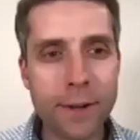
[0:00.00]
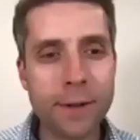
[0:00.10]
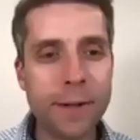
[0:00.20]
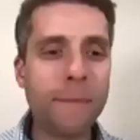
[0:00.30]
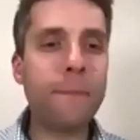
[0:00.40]

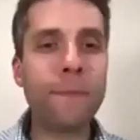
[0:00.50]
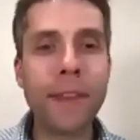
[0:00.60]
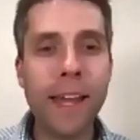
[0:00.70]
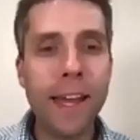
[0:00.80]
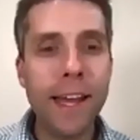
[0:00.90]
Very
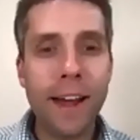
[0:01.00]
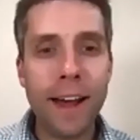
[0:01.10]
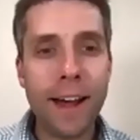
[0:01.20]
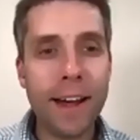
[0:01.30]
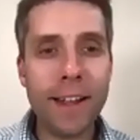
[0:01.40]
cool. Thanks for
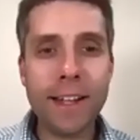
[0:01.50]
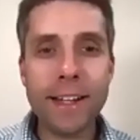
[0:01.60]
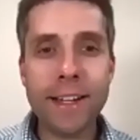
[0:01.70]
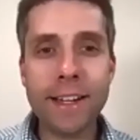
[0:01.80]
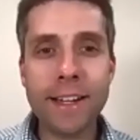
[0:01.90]
the uh, question.
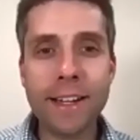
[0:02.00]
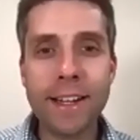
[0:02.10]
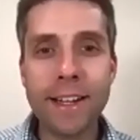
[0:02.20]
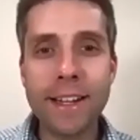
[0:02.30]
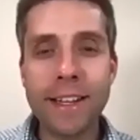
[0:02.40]
Uh,
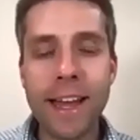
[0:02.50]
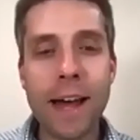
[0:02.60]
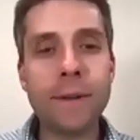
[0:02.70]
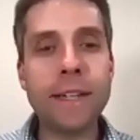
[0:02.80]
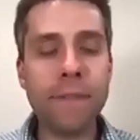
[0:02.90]
yeah, we're
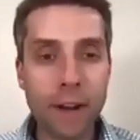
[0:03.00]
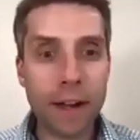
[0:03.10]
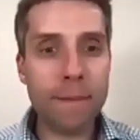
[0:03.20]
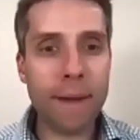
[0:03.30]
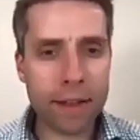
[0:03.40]
definitely going to come
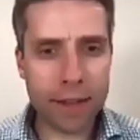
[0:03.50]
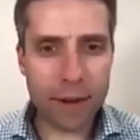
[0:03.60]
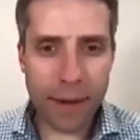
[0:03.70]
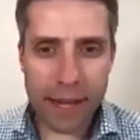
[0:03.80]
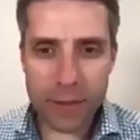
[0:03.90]
back Thunder
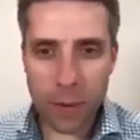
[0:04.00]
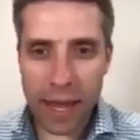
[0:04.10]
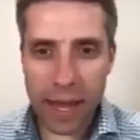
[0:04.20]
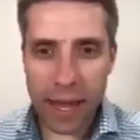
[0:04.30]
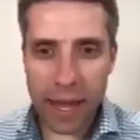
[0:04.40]
Bay's way.